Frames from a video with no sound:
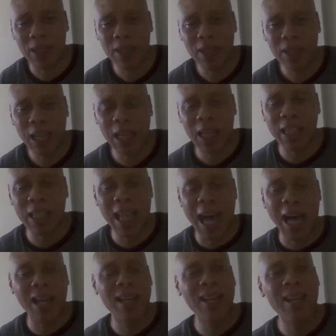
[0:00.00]
Like, it's
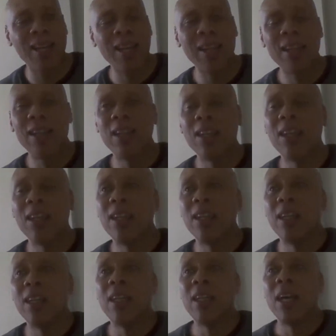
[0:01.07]
not.
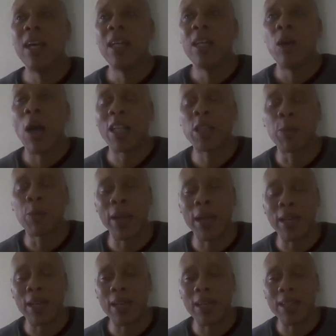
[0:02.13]
I
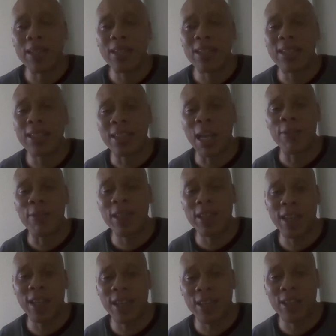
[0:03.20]
spent 7
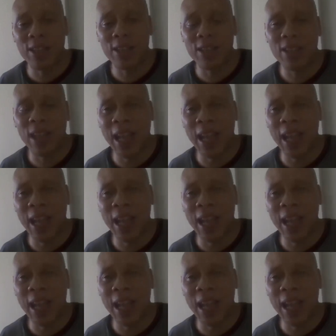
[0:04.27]
years,